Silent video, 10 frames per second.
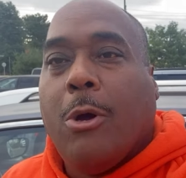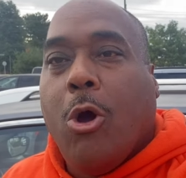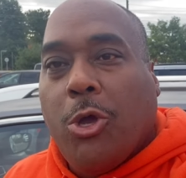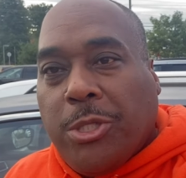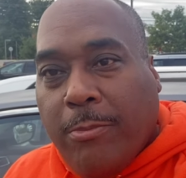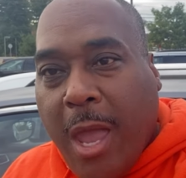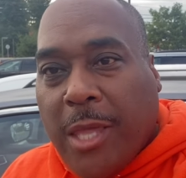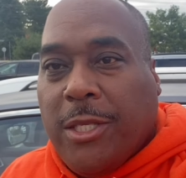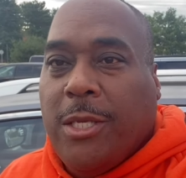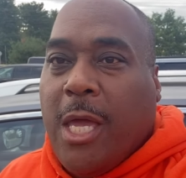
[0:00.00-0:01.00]
Arch
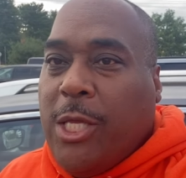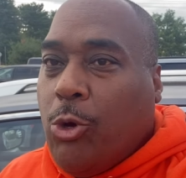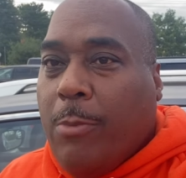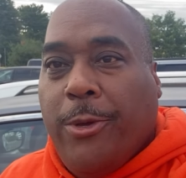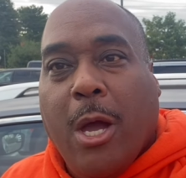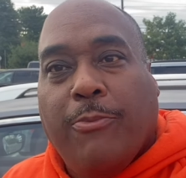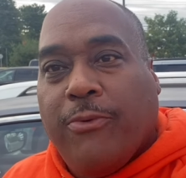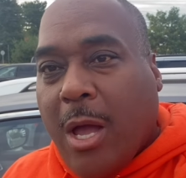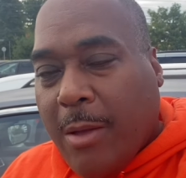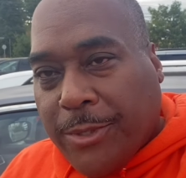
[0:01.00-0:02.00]
Manning. Now, he's going to be on
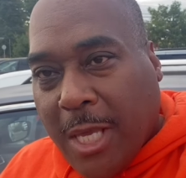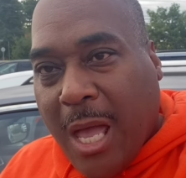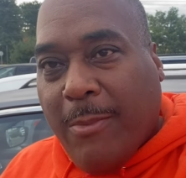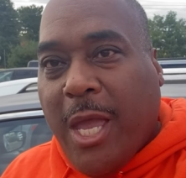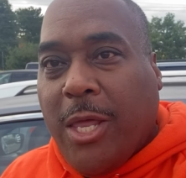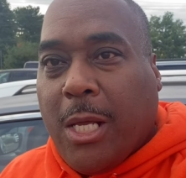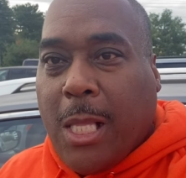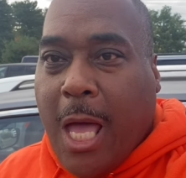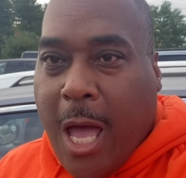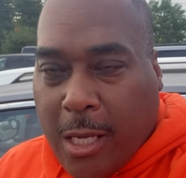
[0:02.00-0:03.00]
prime time at 8
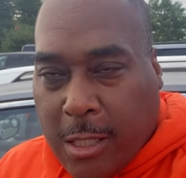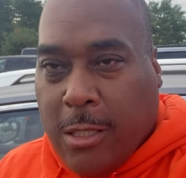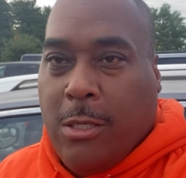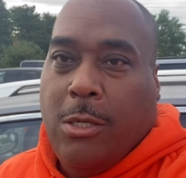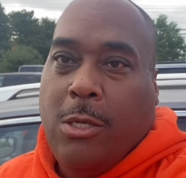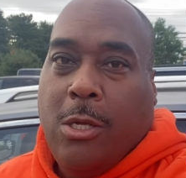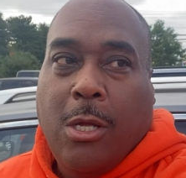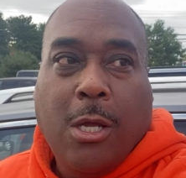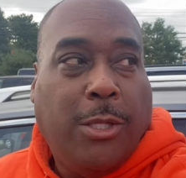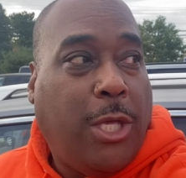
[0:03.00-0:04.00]
o'clock.
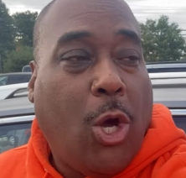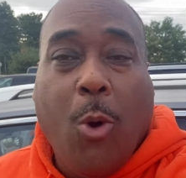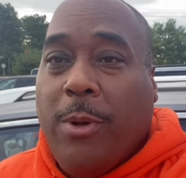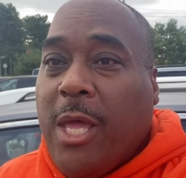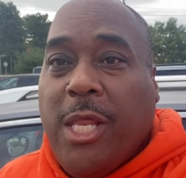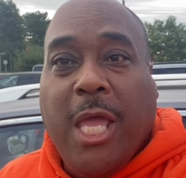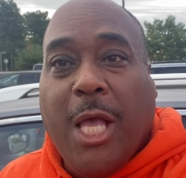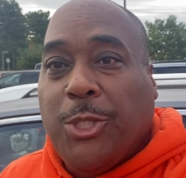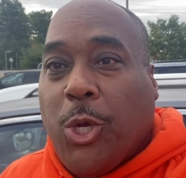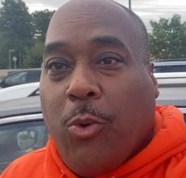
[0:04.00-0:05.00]
They're hoping that he
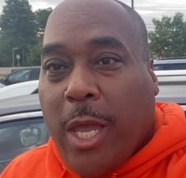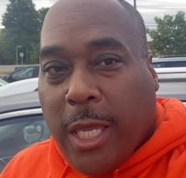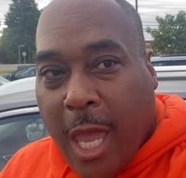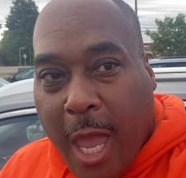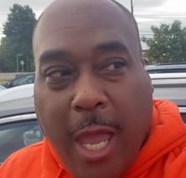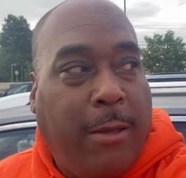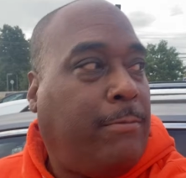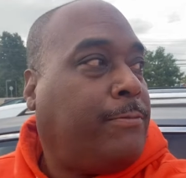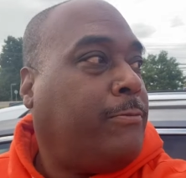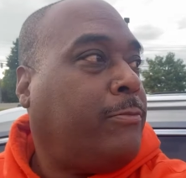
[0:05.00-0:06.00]
has a great game.
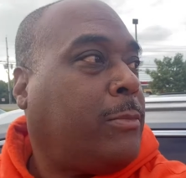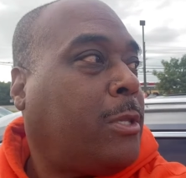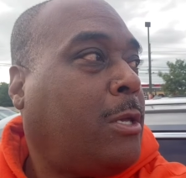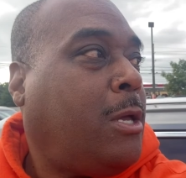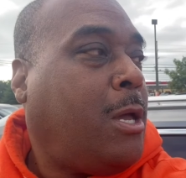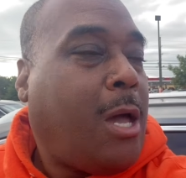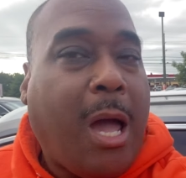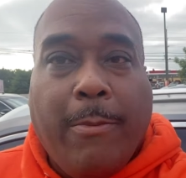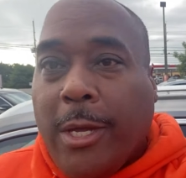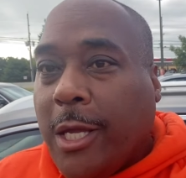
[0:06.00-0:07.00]

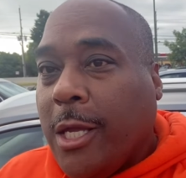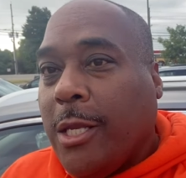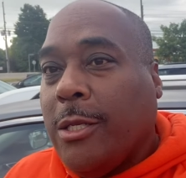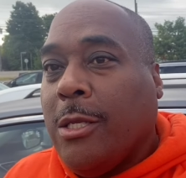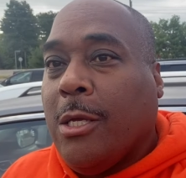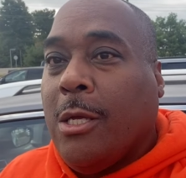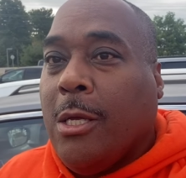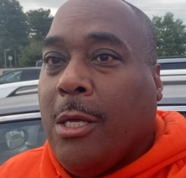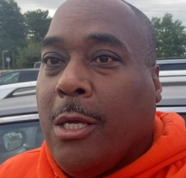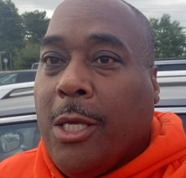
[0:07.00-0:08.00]
I mean,
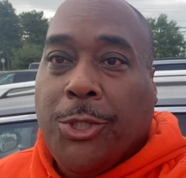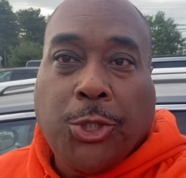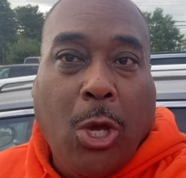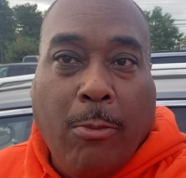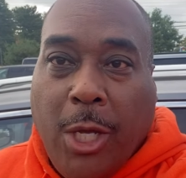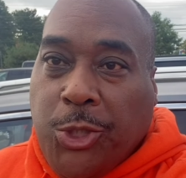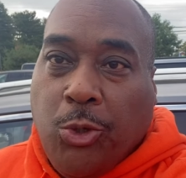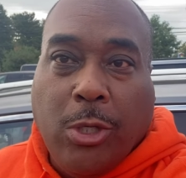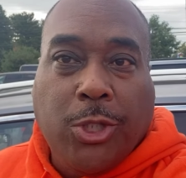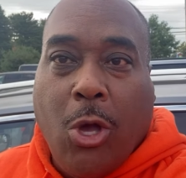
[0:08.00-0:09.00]
there's so much you
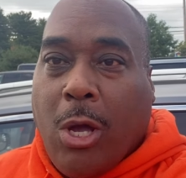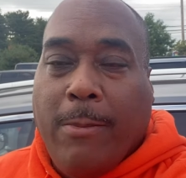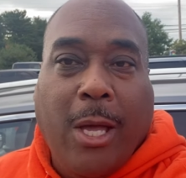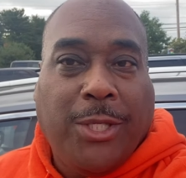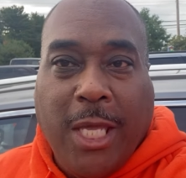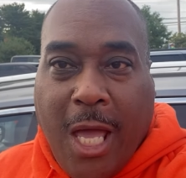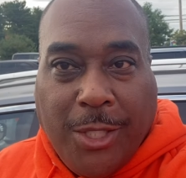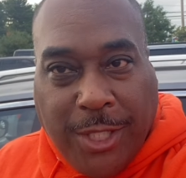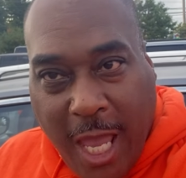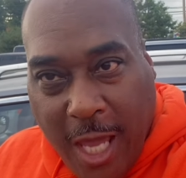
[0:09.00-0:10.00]
can talk about Deion
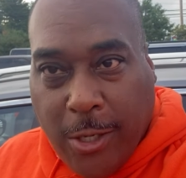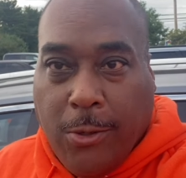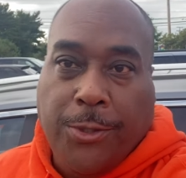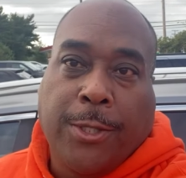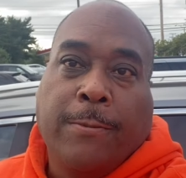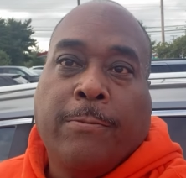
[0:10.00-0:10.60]
Sanders.